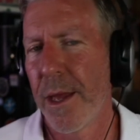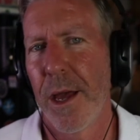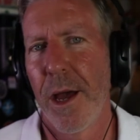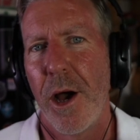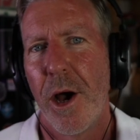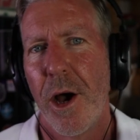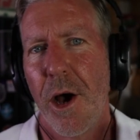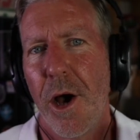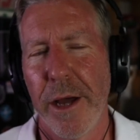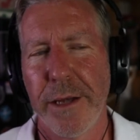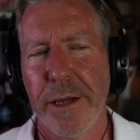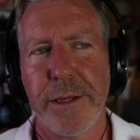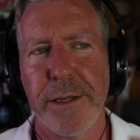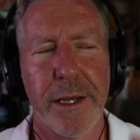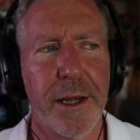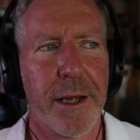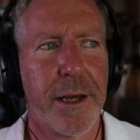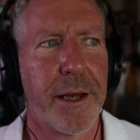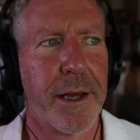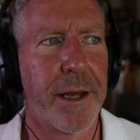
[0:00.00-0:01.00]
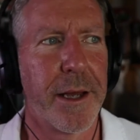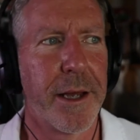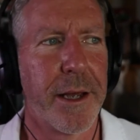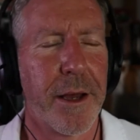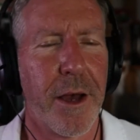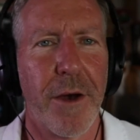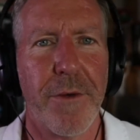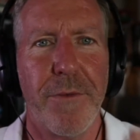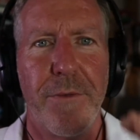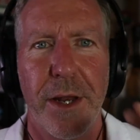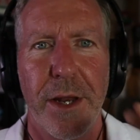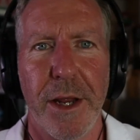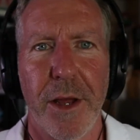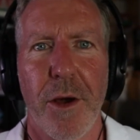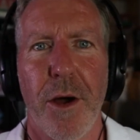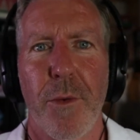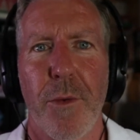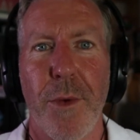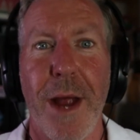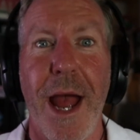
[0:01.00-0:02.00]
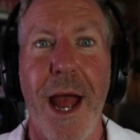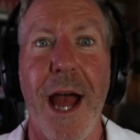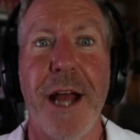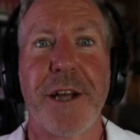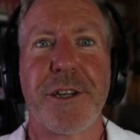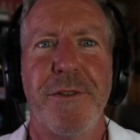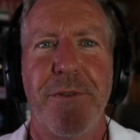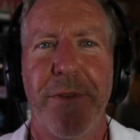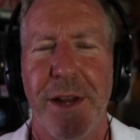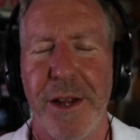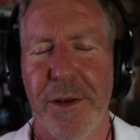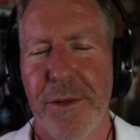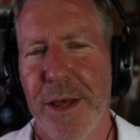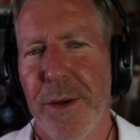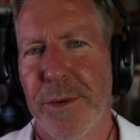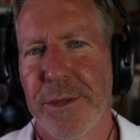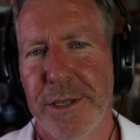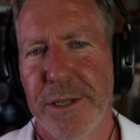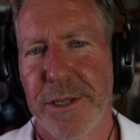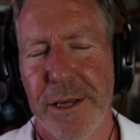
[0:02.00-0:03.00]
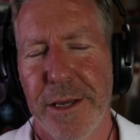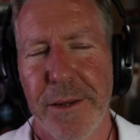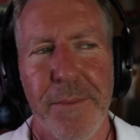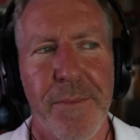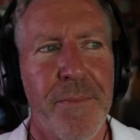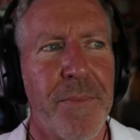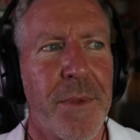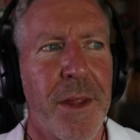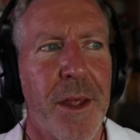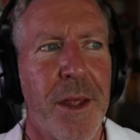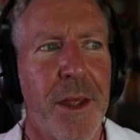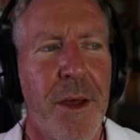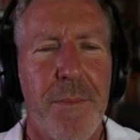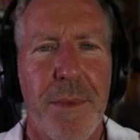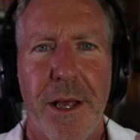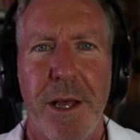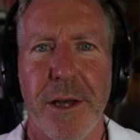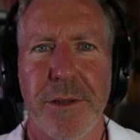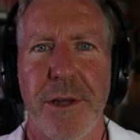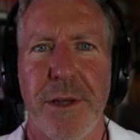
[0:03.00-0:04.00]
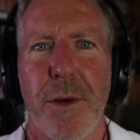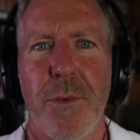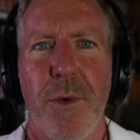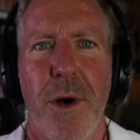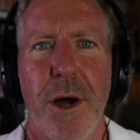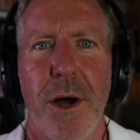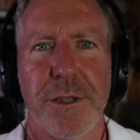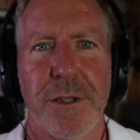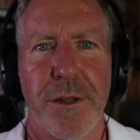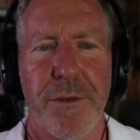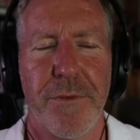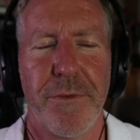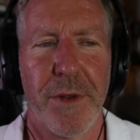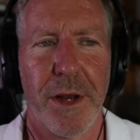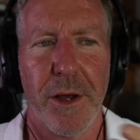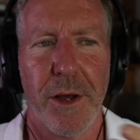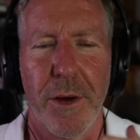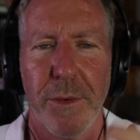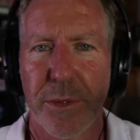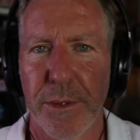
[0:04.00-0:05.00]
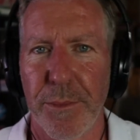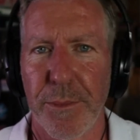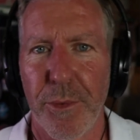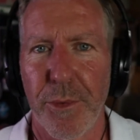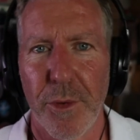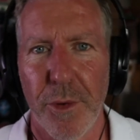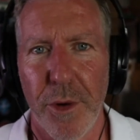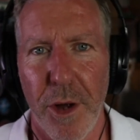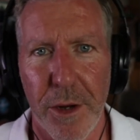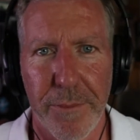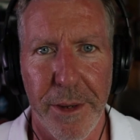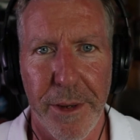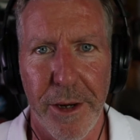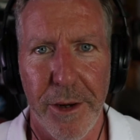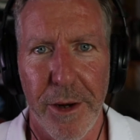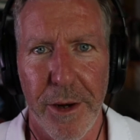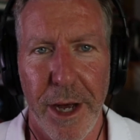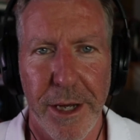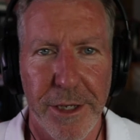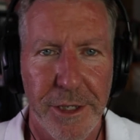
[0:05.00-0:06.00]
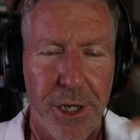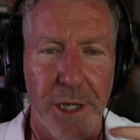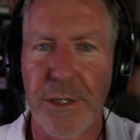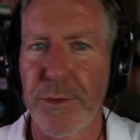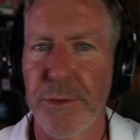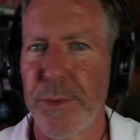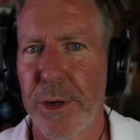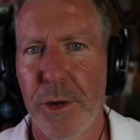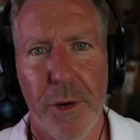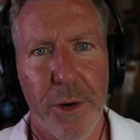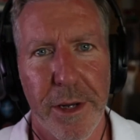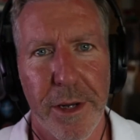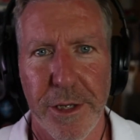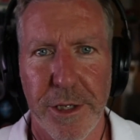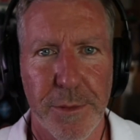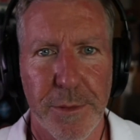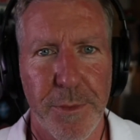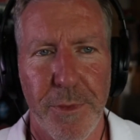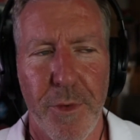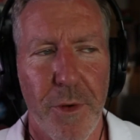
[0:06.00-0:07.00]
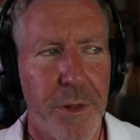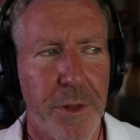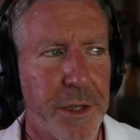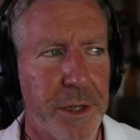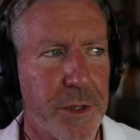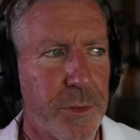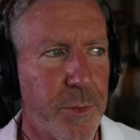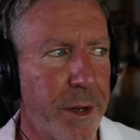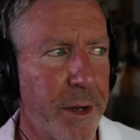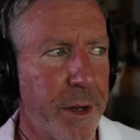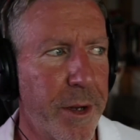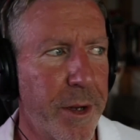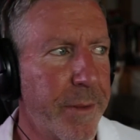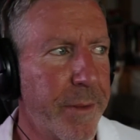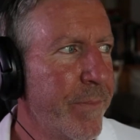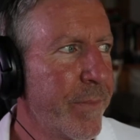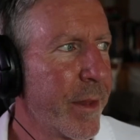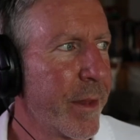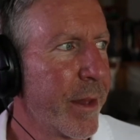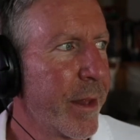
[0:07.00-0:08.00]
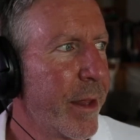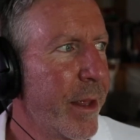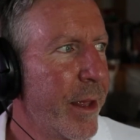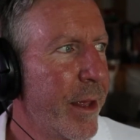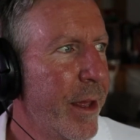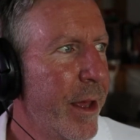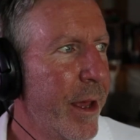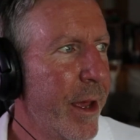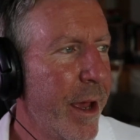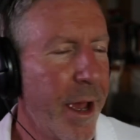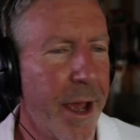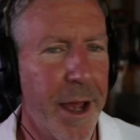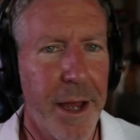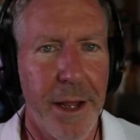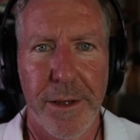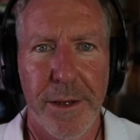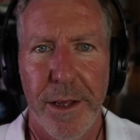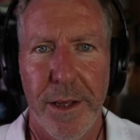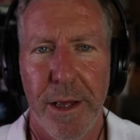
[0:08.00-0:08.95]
I did a video, a reaction video. That was it, because I watched a video of the BrewDog beer. I just recorded it just before this one, and